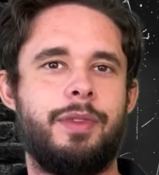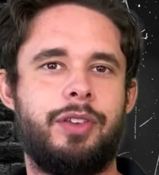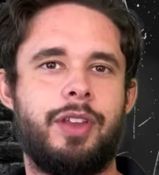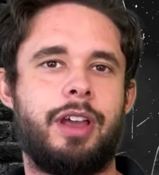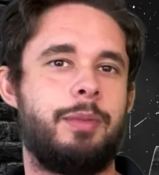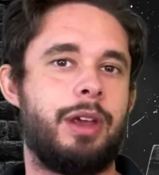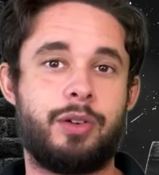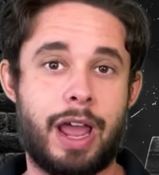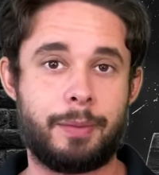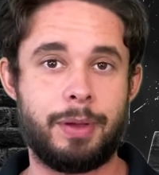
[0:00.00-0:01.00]
It's not gonna be a
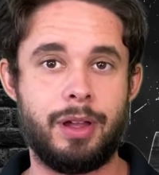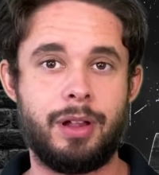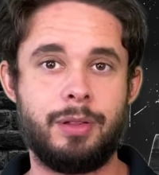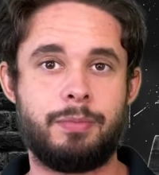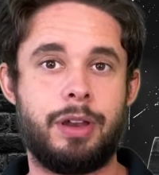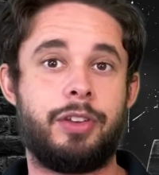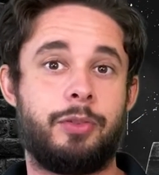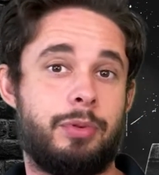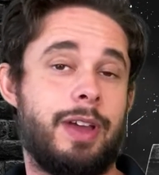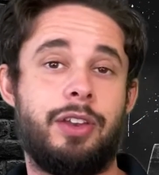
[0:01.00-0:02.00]
crack pill, but it
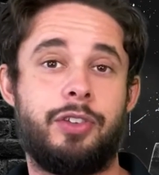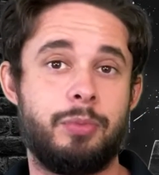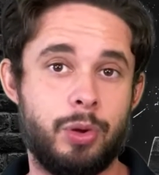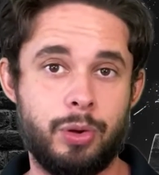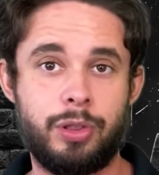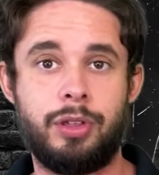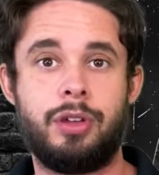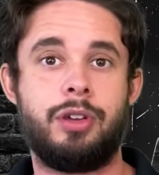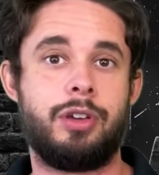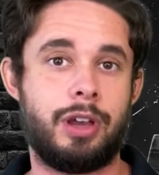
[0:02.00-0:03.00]
does provide smooth,
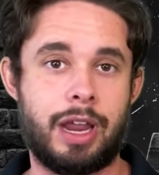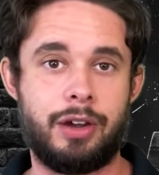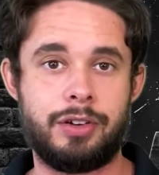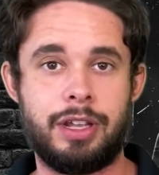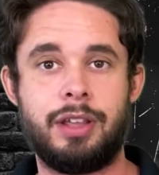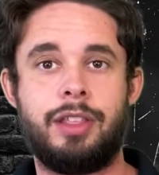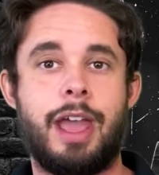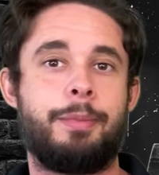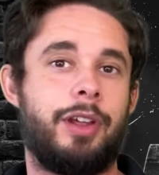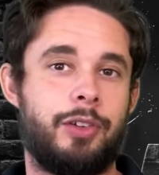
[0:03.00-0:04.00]
good energy.
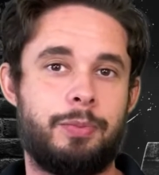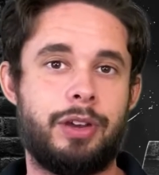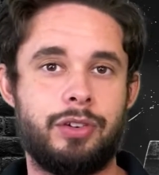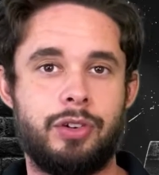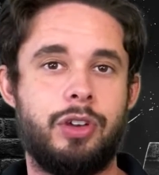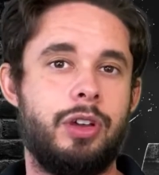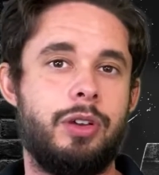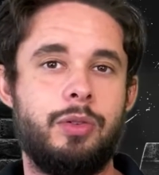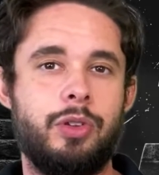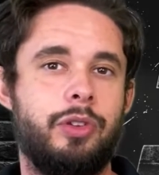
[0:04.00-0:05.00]
The appetite suppression
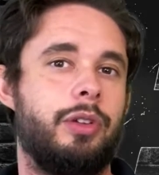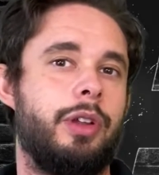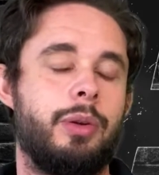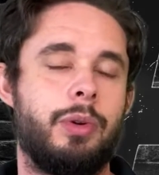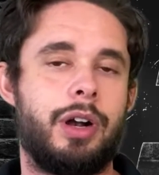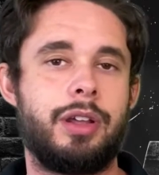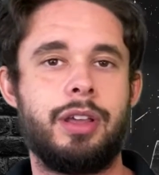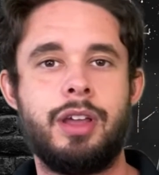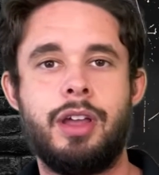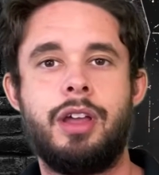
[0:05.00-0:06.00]
could use a little work.
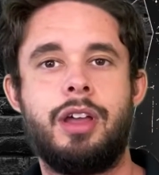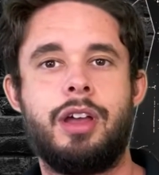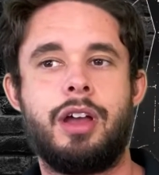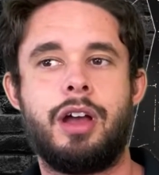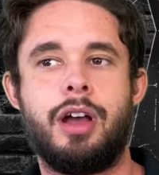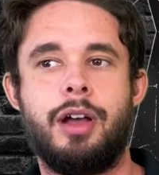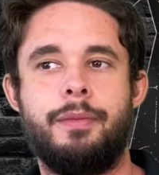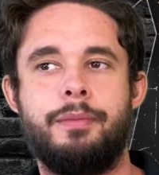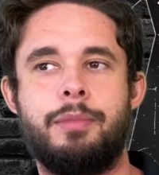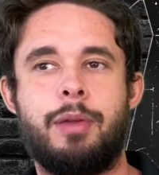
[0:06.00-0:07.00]

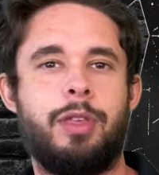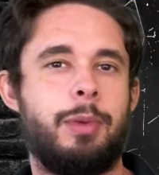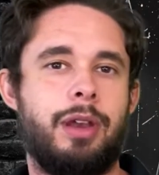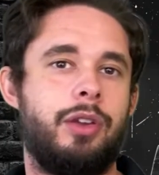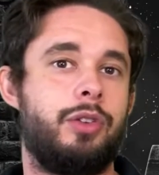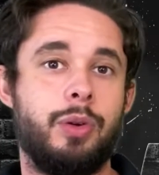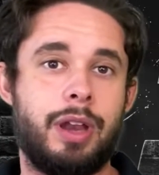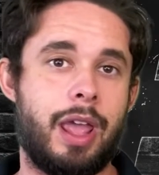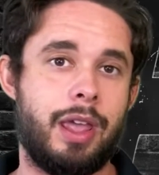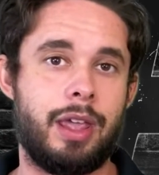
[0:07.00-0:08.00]
Maybe if they made it a 2 a
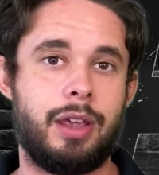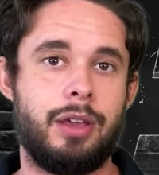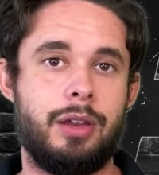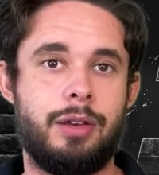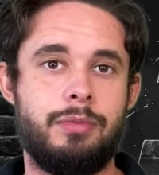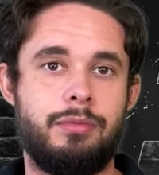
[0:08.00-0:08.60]
day, it could